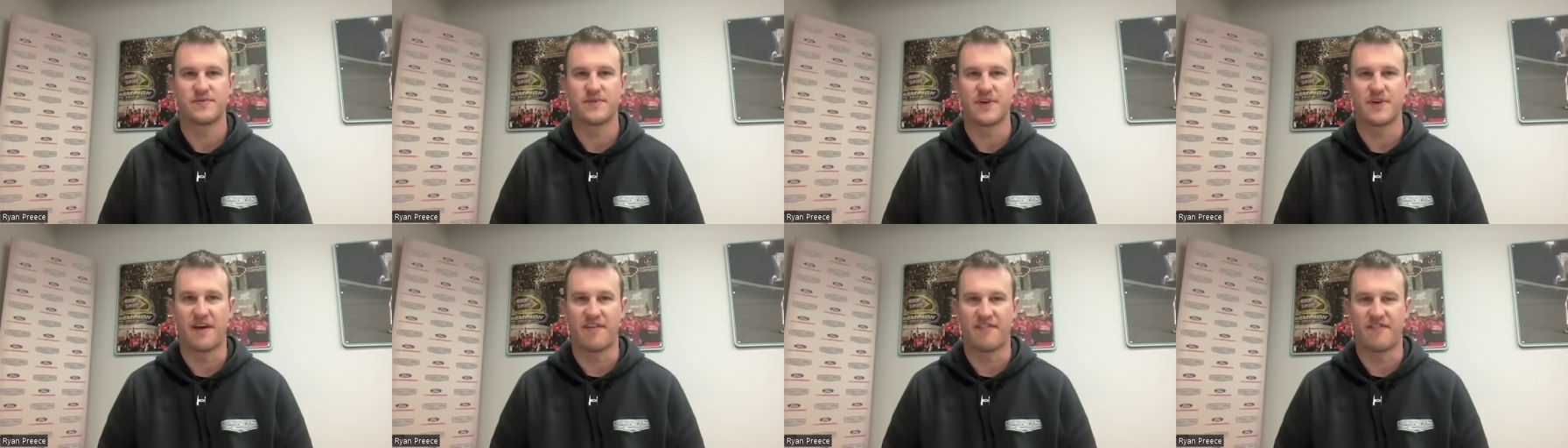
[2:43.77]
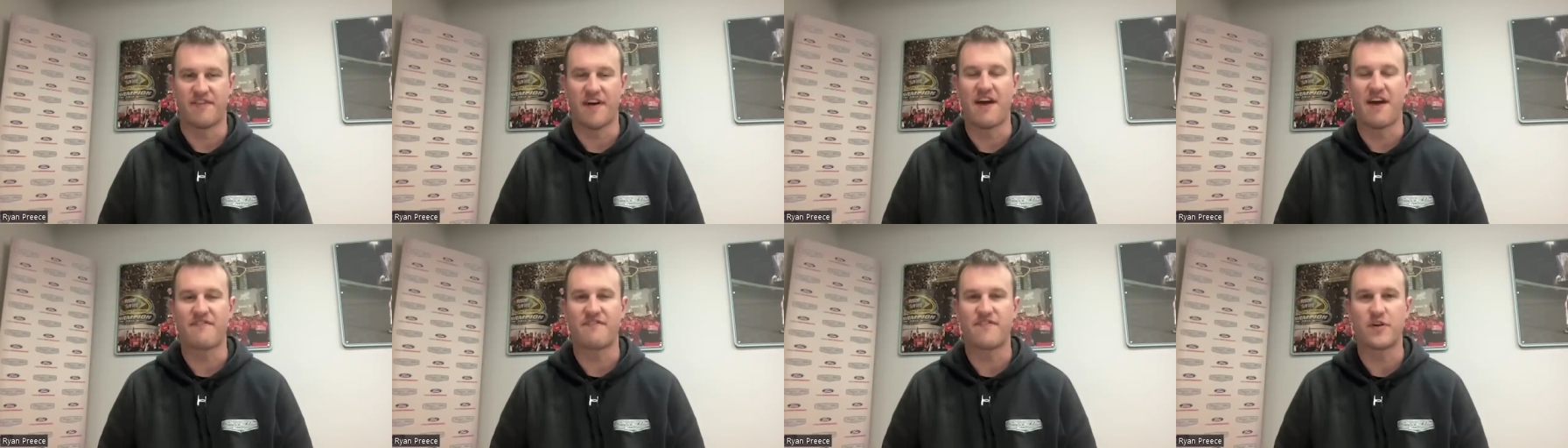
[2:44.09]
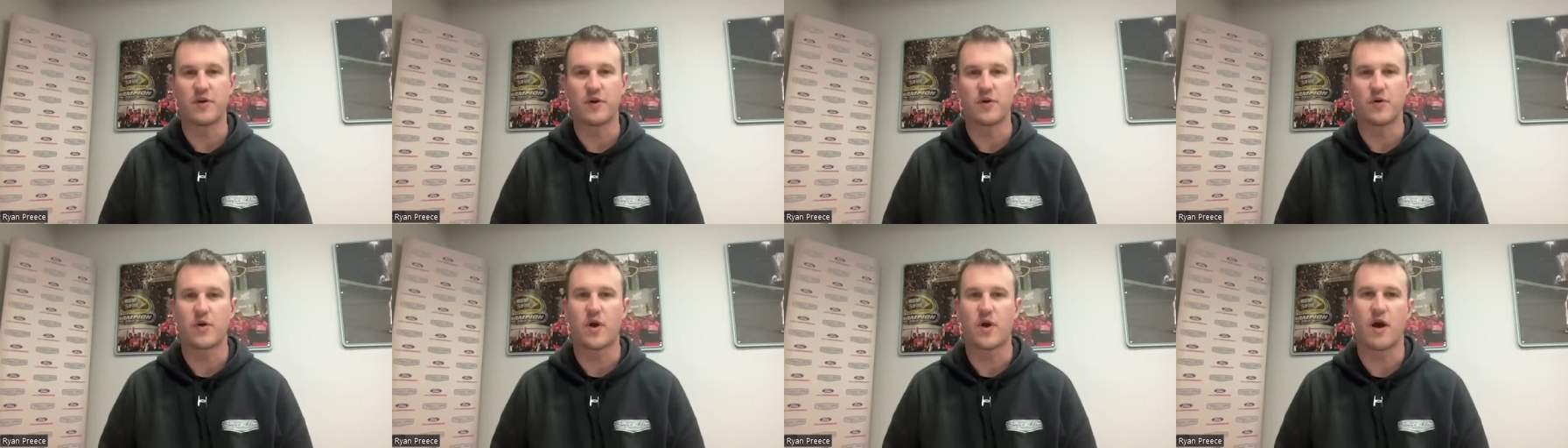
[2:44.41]
if I
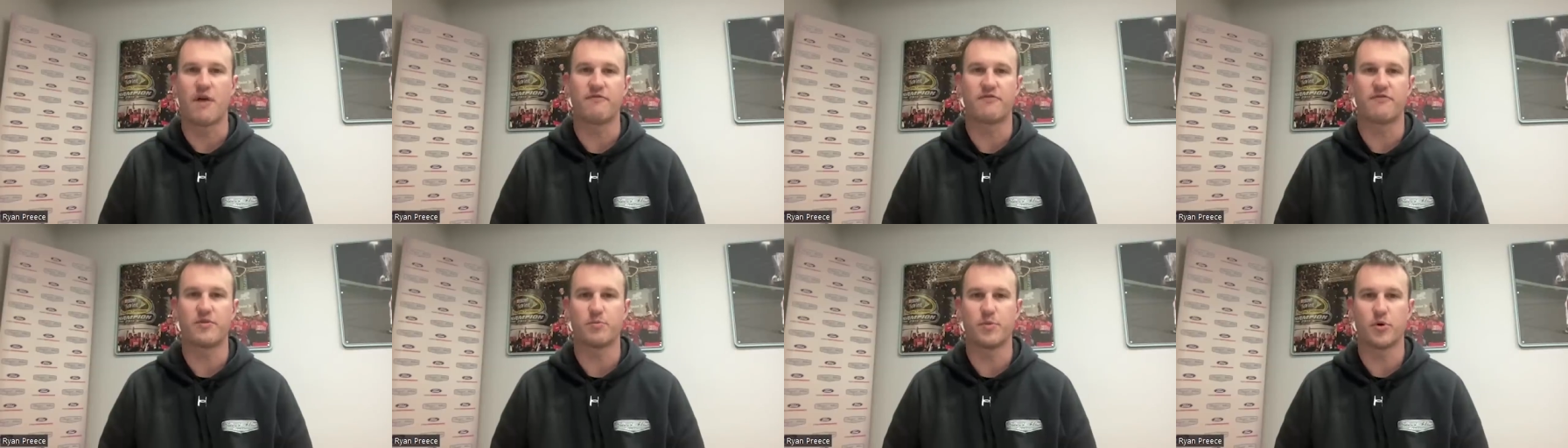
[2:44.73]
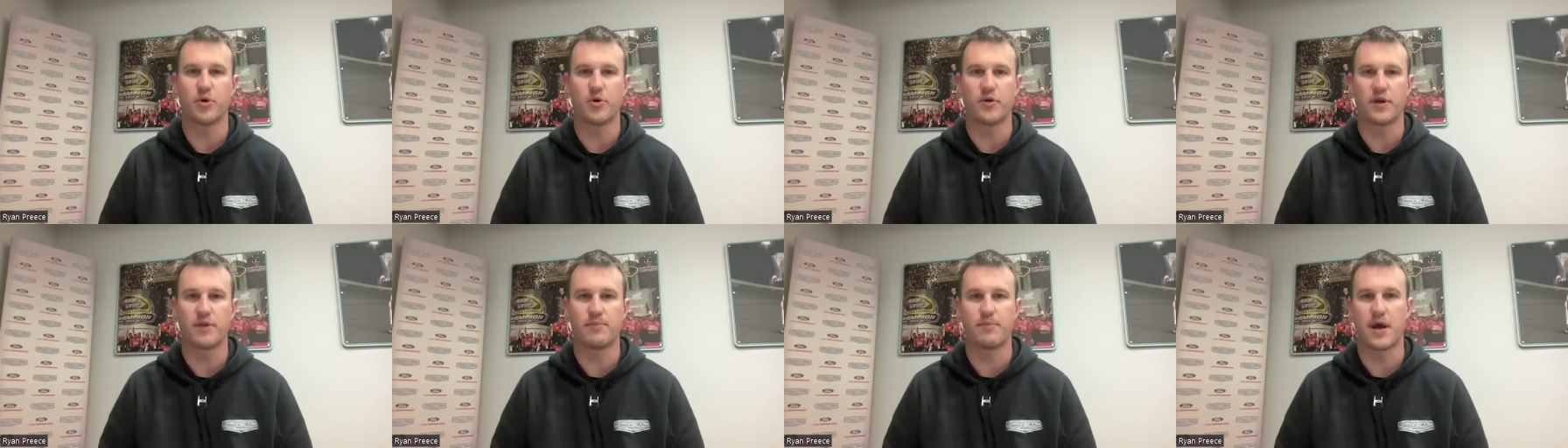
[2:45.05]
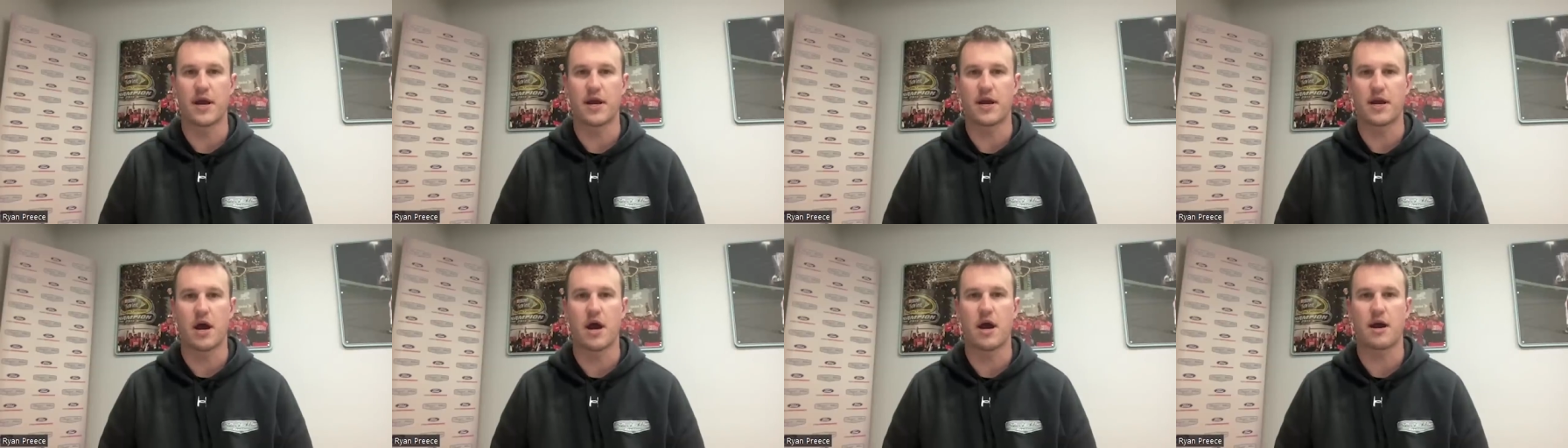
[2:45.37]
feel comfortable in
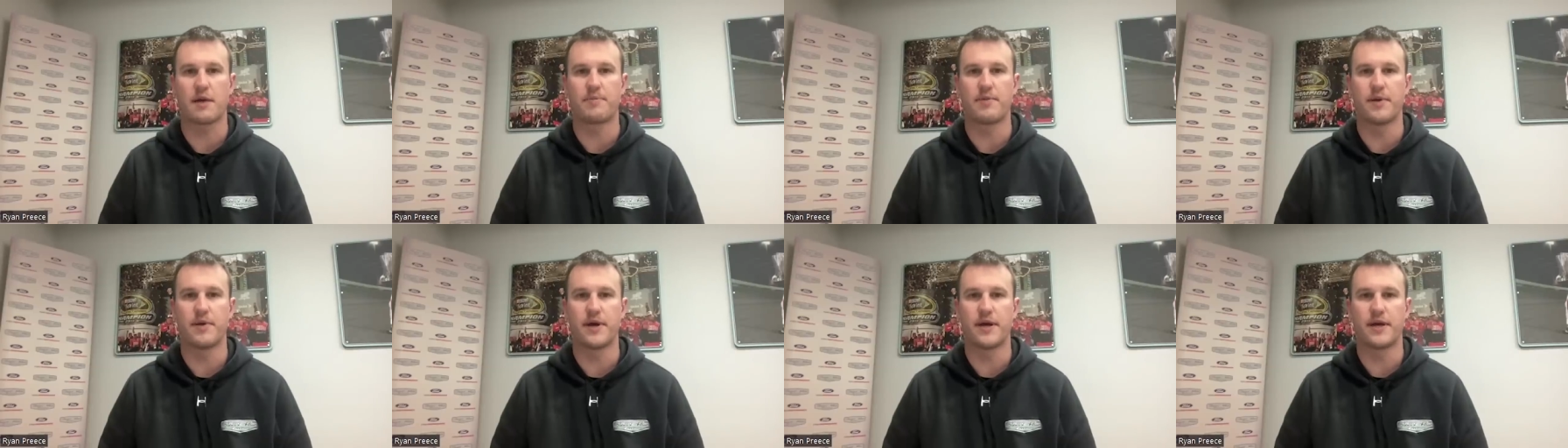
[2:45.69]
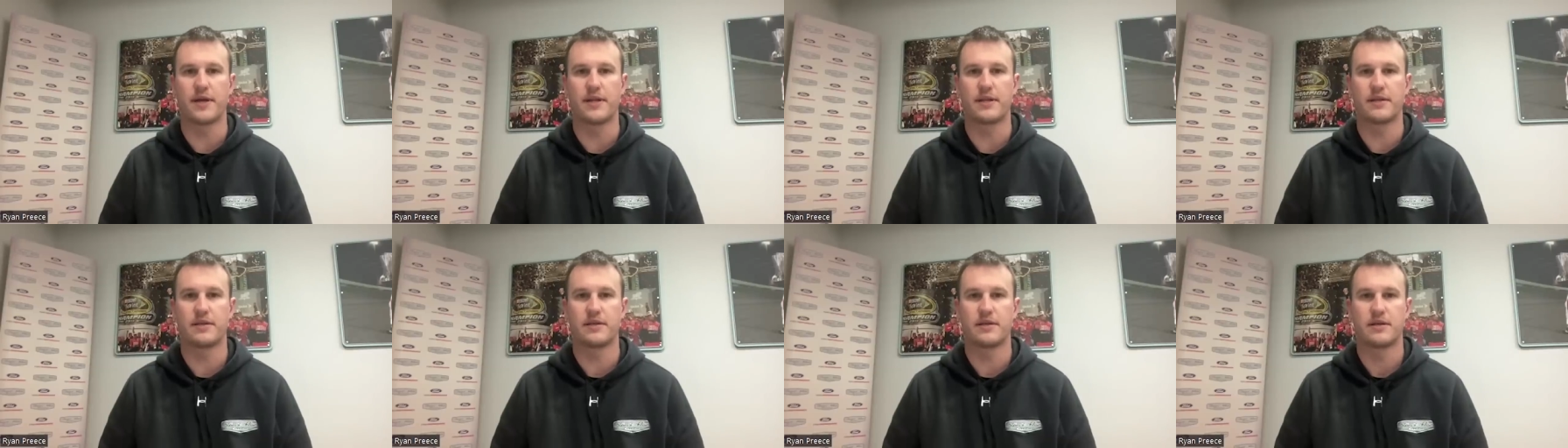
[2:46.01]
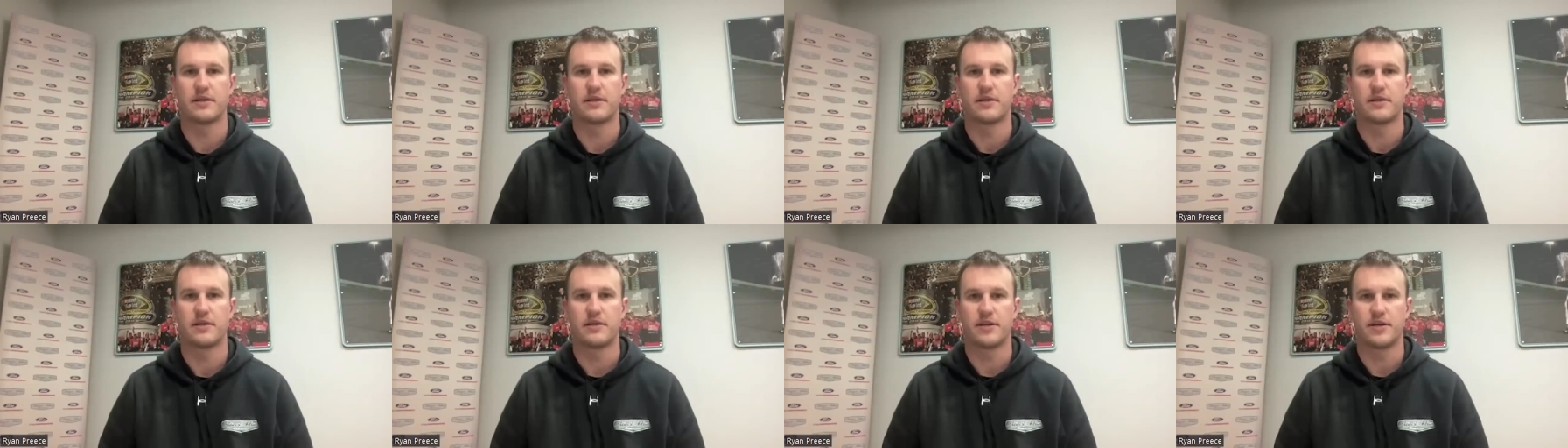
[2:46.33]
my cockpit
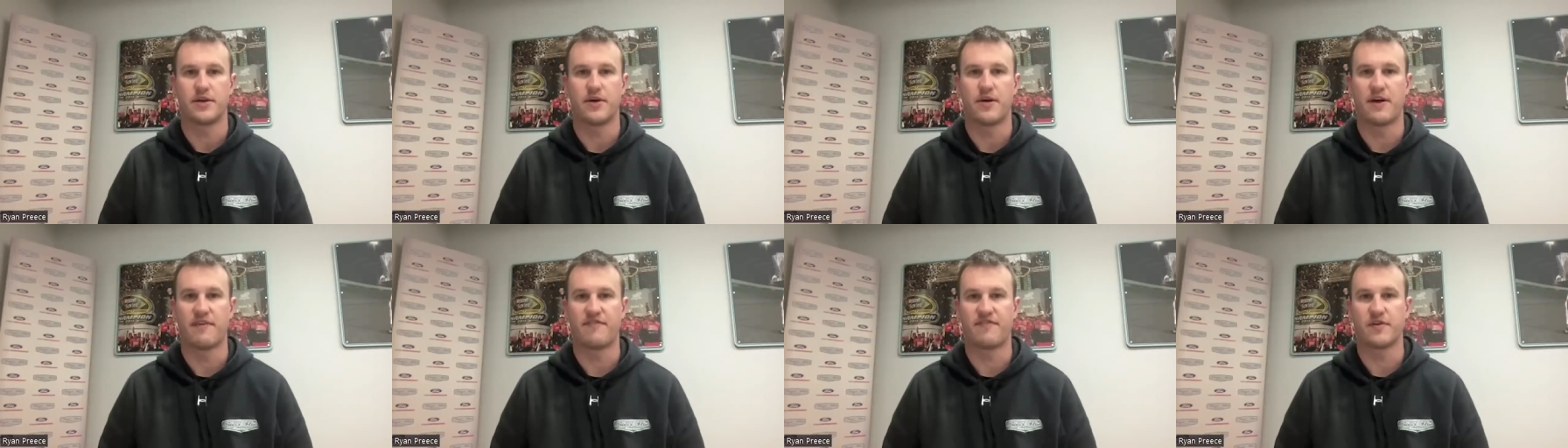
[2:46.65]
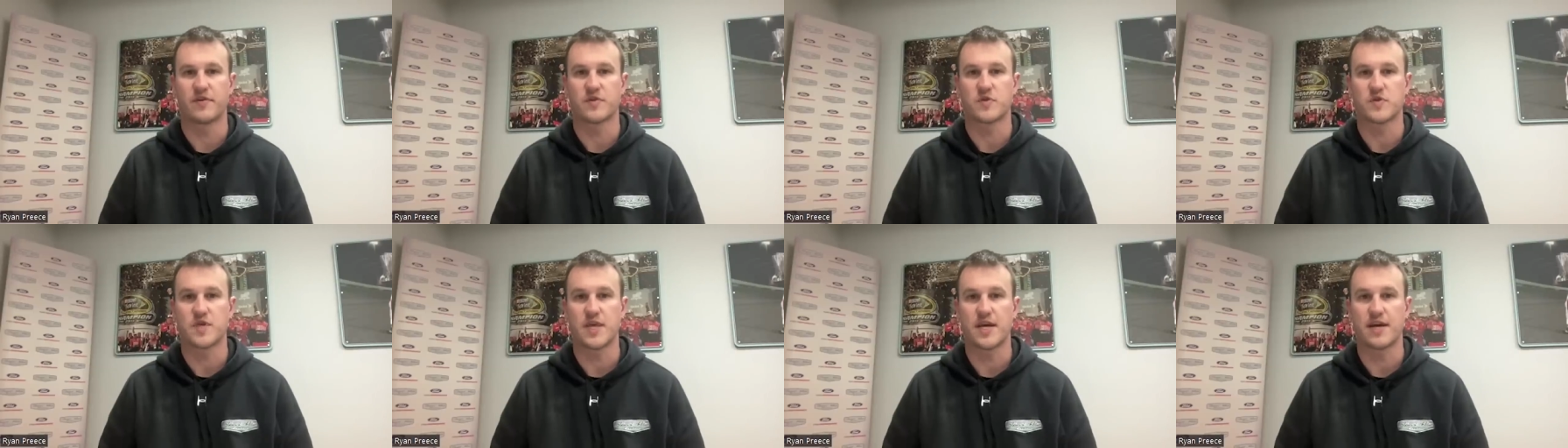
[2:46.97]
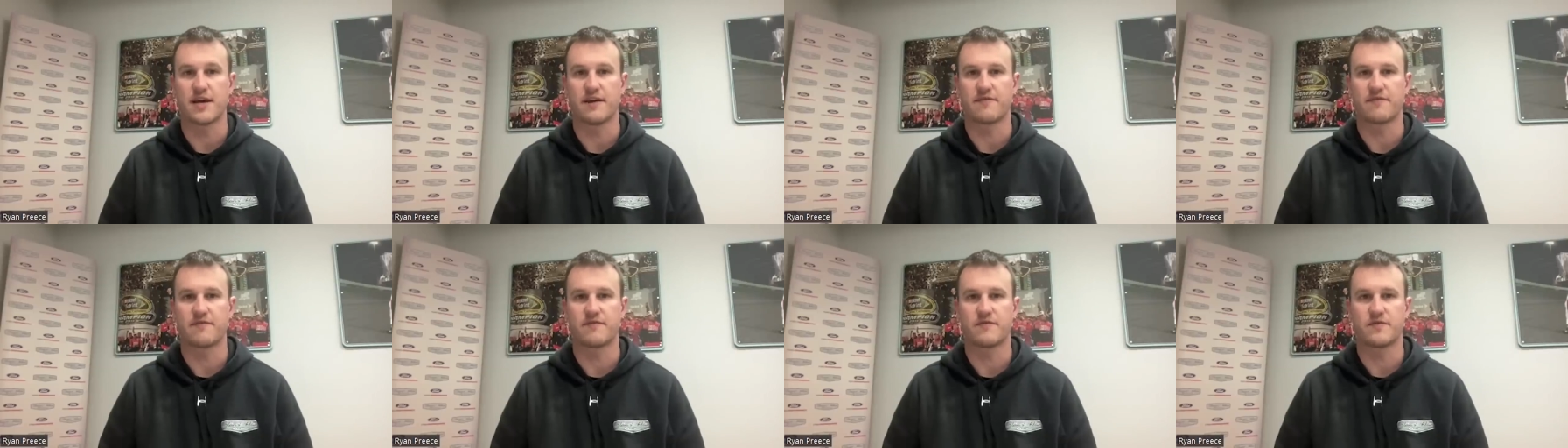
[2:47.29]
you know, I feel
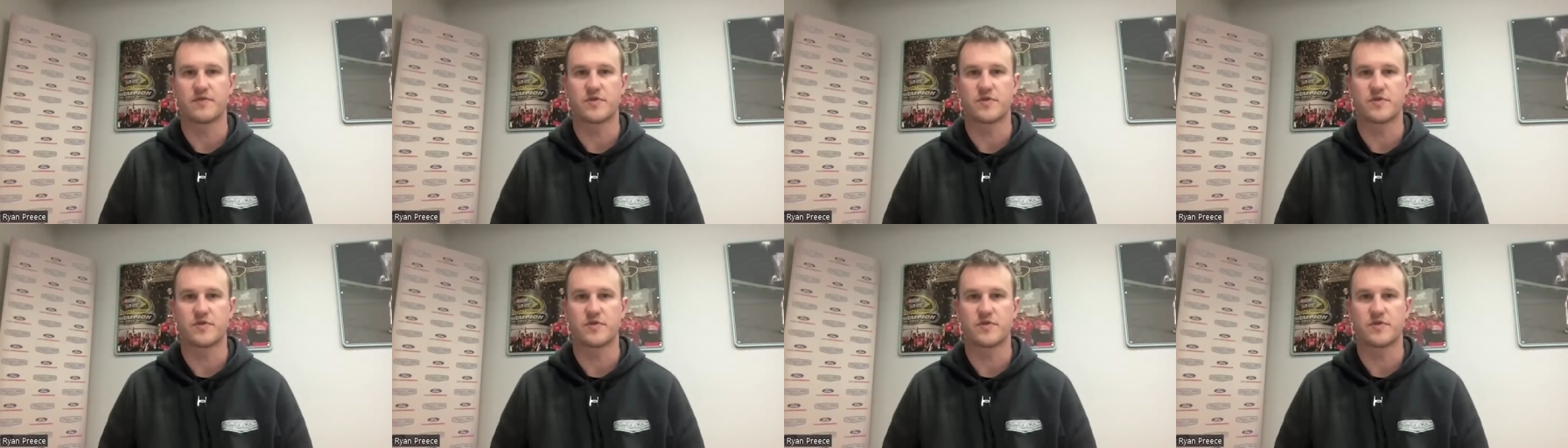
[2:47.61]
safe.